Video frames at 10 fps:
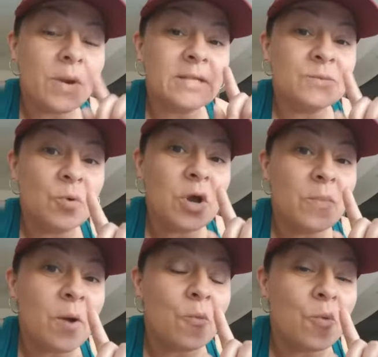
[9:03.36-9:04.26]
I spoke
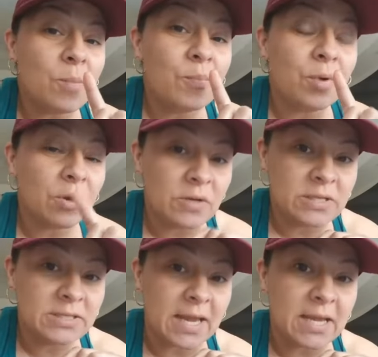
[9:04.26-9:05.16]
about what prayer
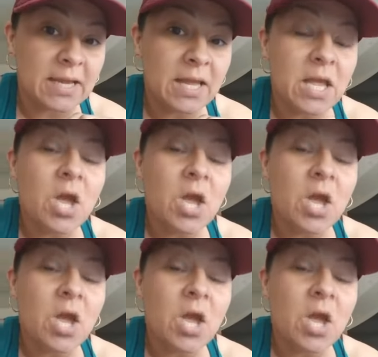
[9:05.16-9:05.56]
looks like.